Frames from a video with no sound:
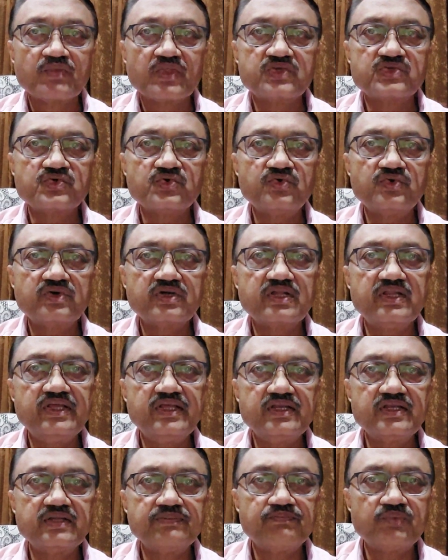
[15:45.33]
so
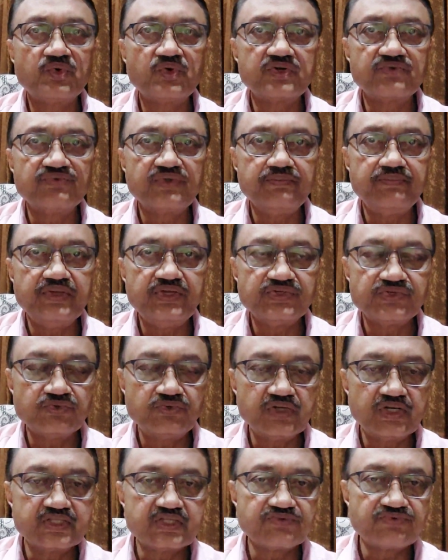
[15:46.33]
clean report will be
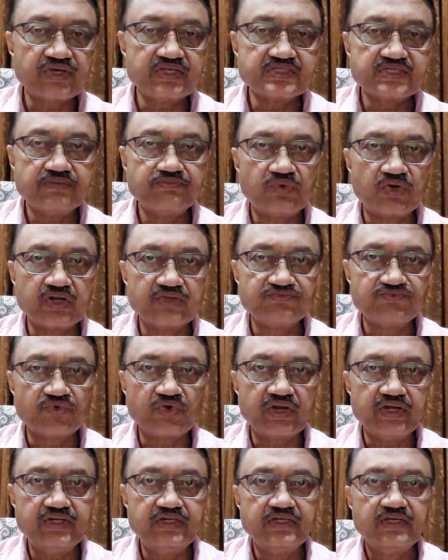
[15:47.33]
issued, otherwise a
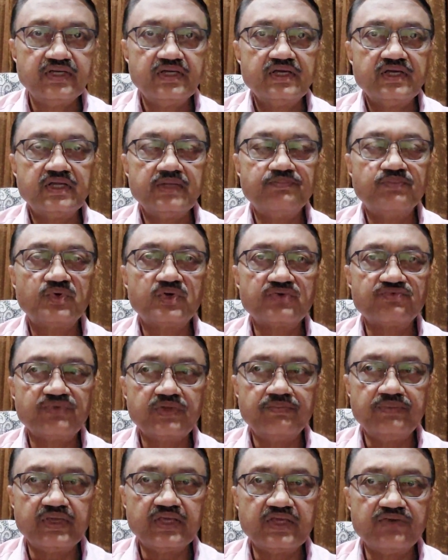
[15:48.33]
modified report
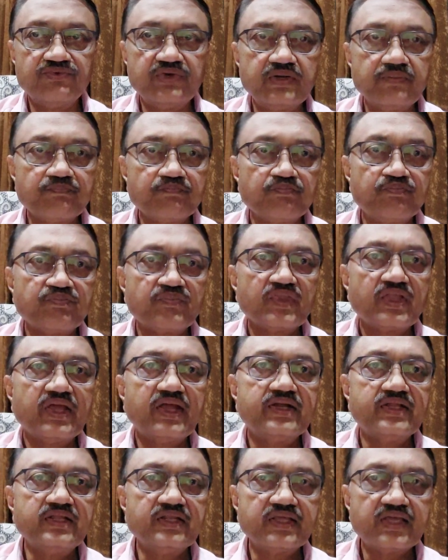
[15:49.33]
will be given.
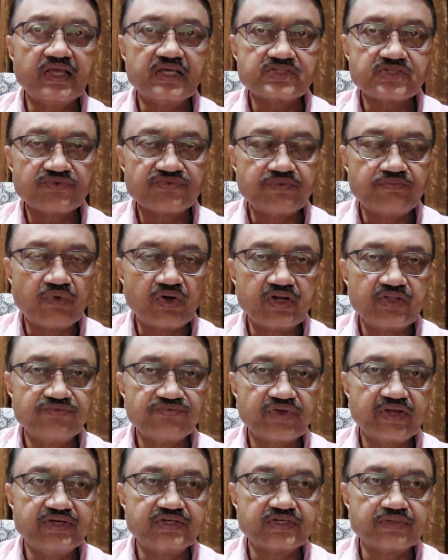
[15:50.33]
And in case of a
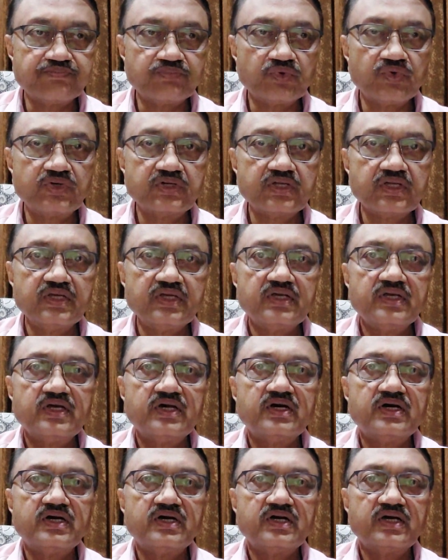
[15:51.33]
modified report,
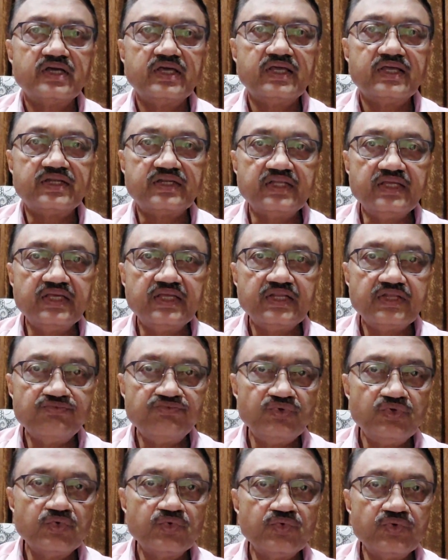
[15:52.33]
a
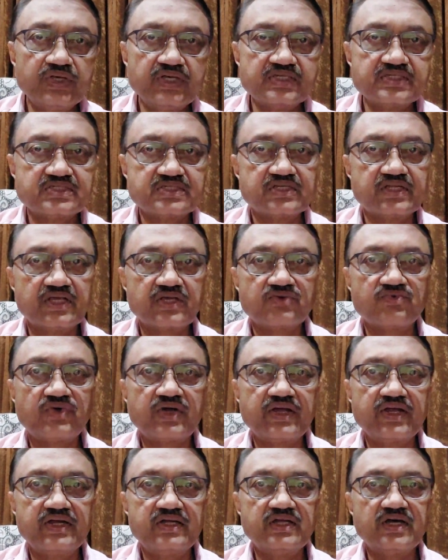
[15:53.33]
re-review is
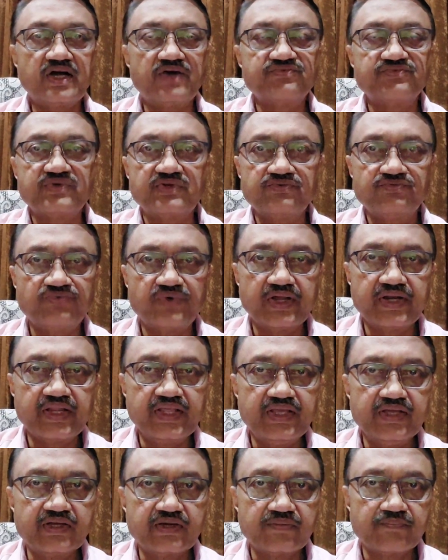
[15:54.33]
required after 1
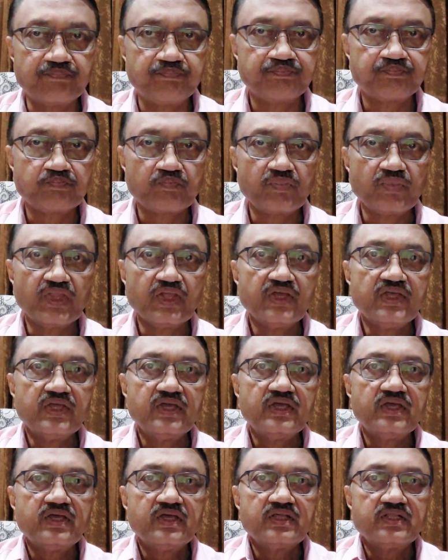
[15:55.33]
year.
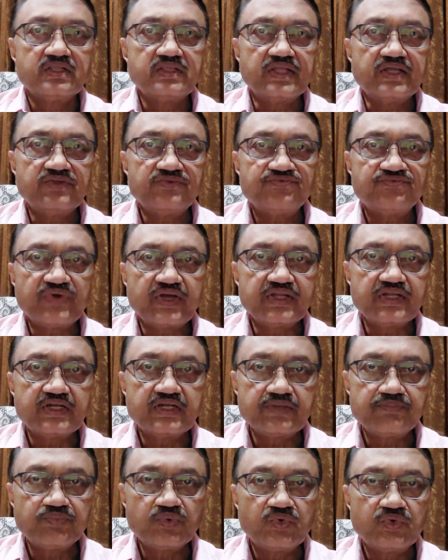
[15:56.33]
Then
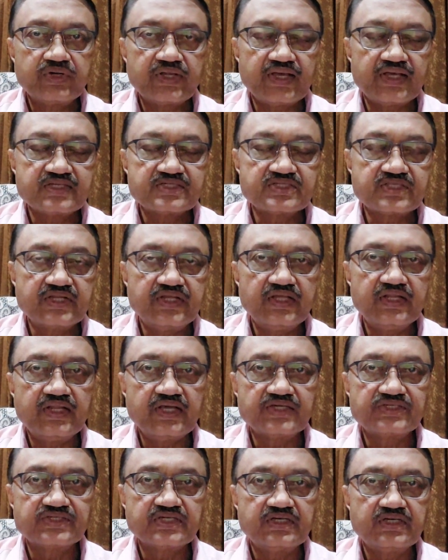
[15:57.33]
final report has 3
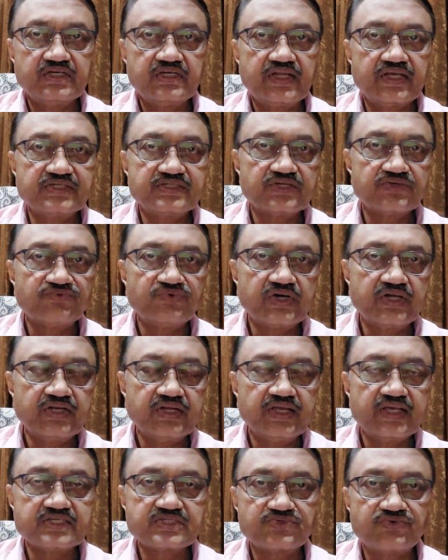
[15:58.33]
annexure. Annexure
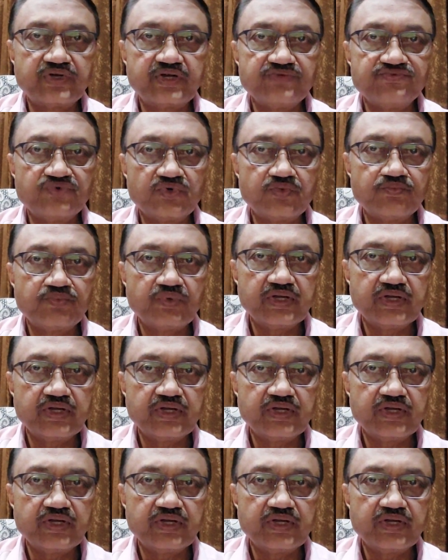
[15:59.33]
1 has 24